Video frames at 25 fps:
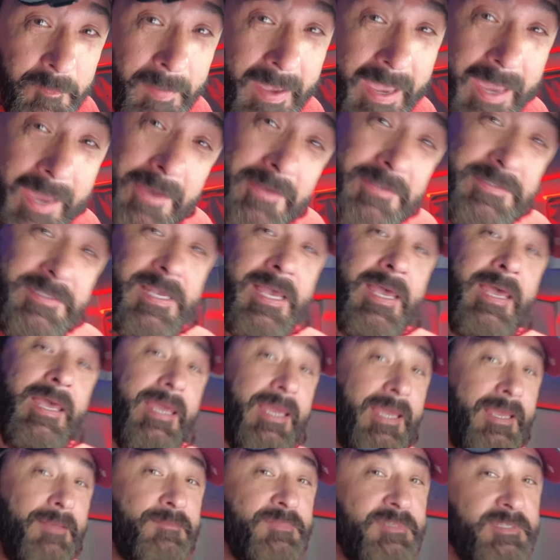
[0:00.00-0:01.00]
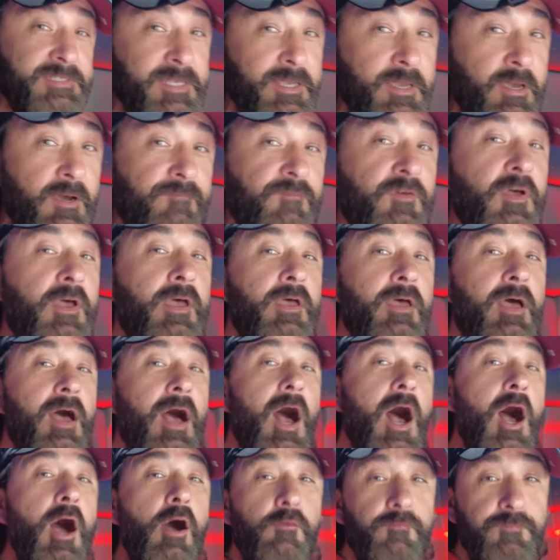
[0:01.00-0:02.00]
pounds himself.
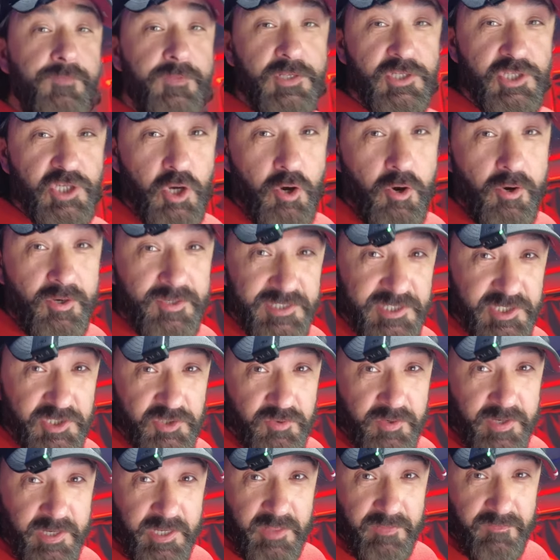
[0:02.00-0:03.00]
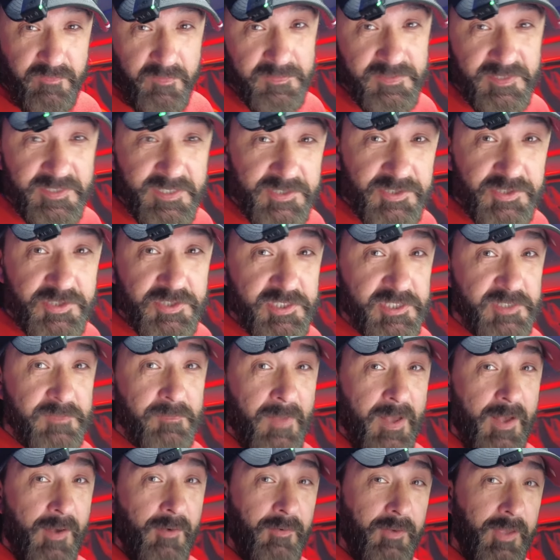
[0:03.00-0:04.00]
Off the chart strength from such a
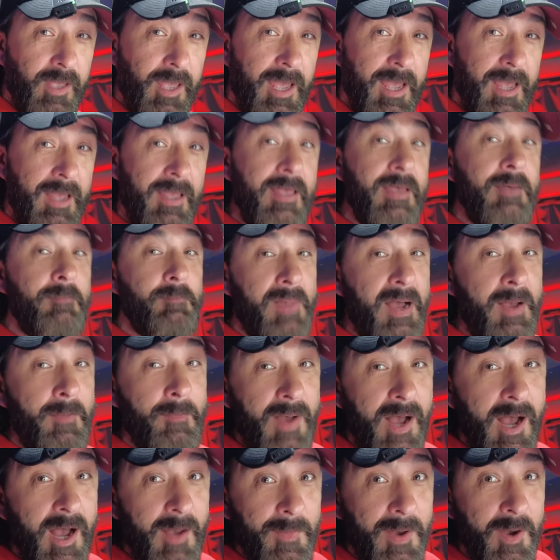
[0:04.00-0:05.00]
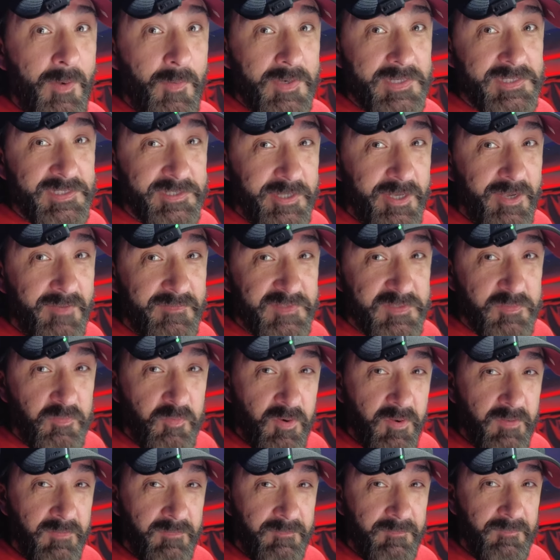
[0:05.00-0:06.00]
small guy. My mom always loves
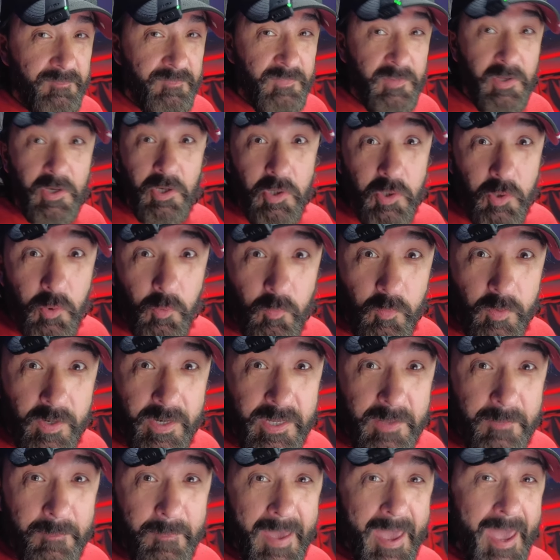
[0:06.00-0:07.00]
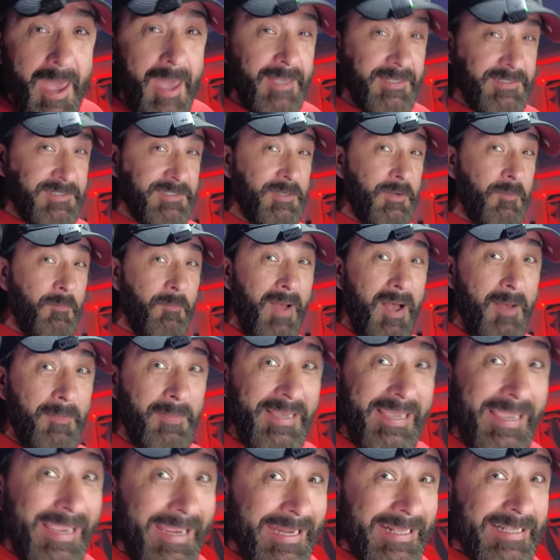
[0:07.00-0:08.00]
the little running back, so mama,
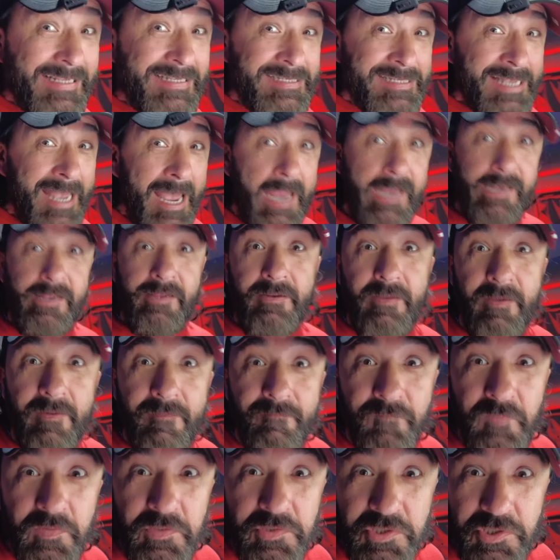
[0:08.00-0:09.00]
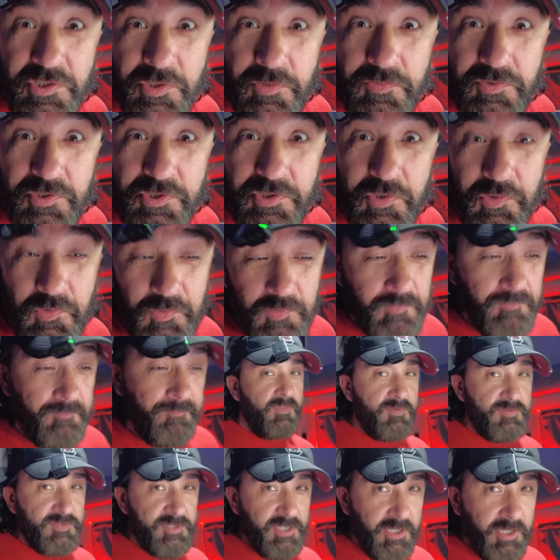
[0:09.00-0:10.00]
get excited for Juju.
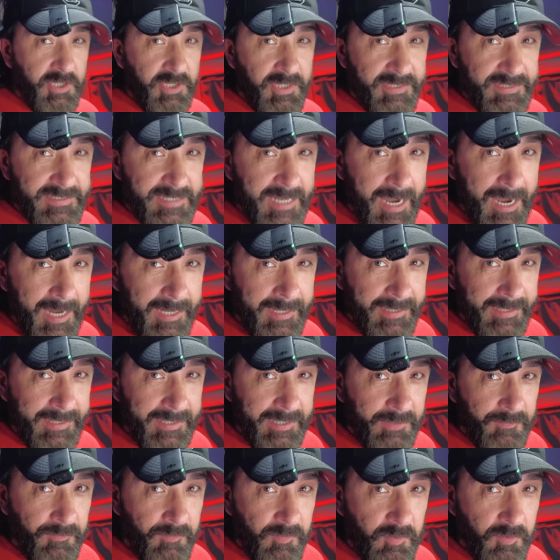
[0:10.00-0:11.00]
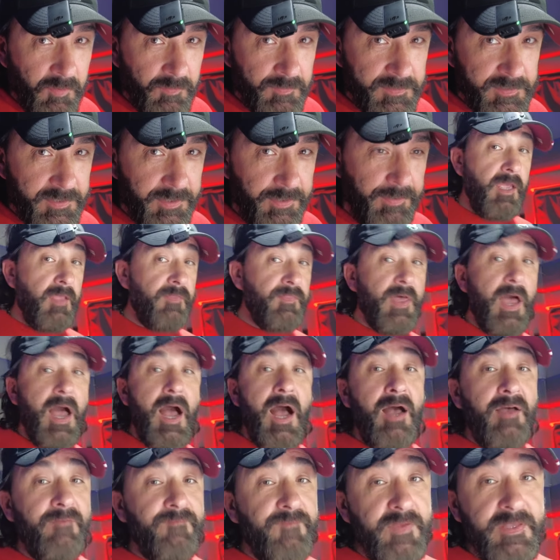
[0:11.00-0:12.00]
There's a good tight end room, too. The
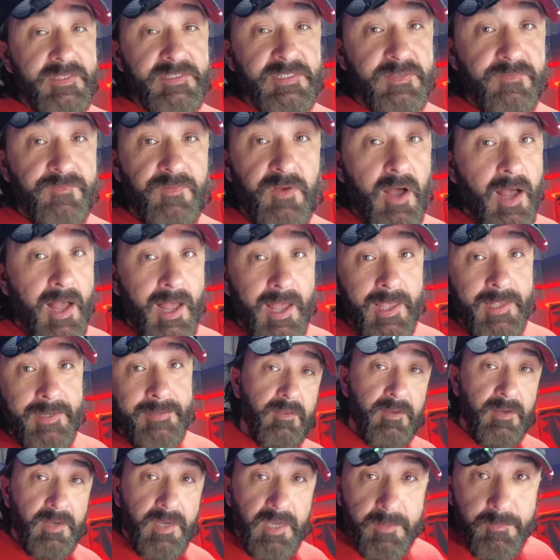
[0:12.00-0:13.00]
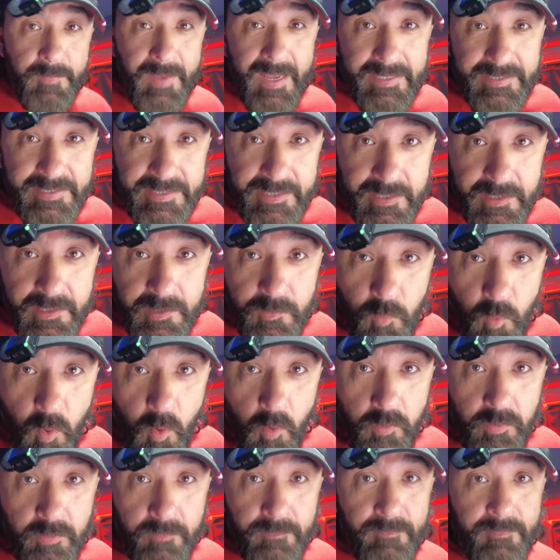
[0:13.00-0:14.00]
offensive line, led by Dylan
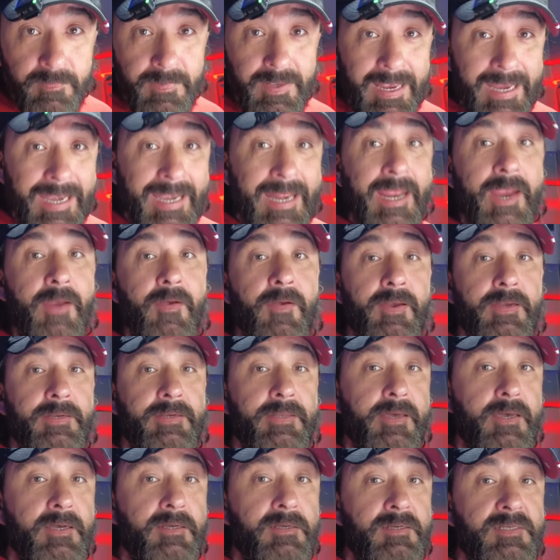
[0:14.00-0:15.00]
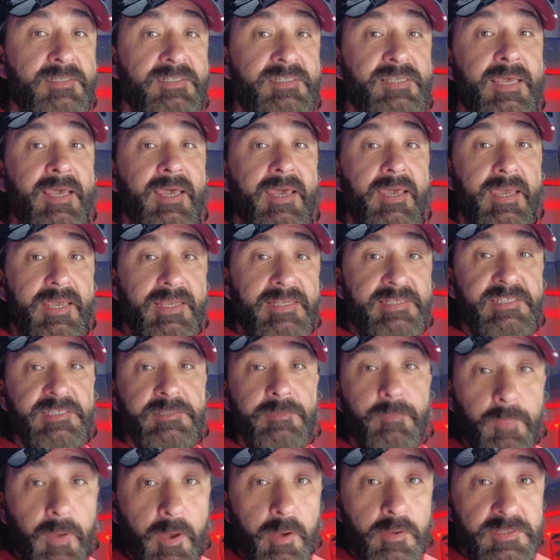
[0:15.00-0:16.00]
Wonnum and Eric Douglas, is
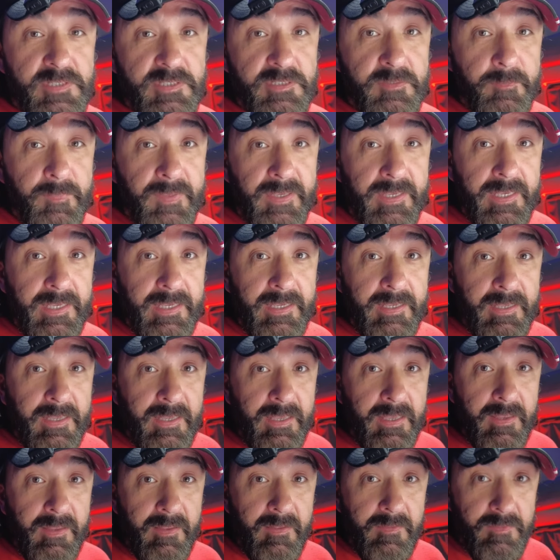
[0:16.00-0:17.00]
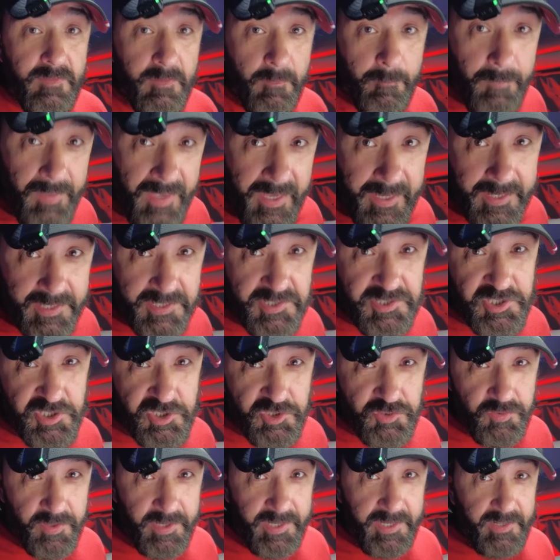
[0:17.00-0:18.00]
supposed to be the biggest
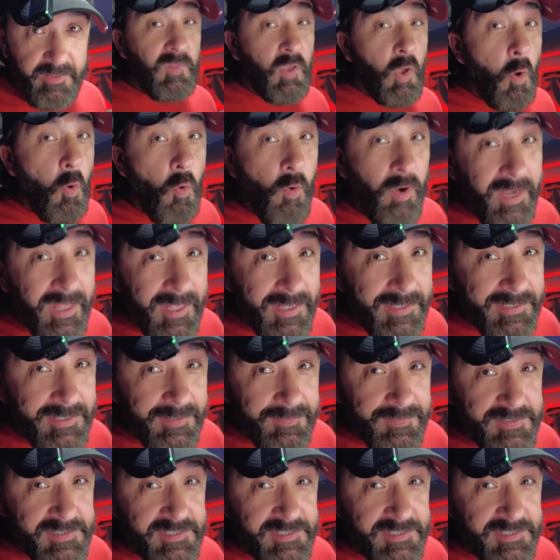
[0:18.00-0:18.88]
strength going into the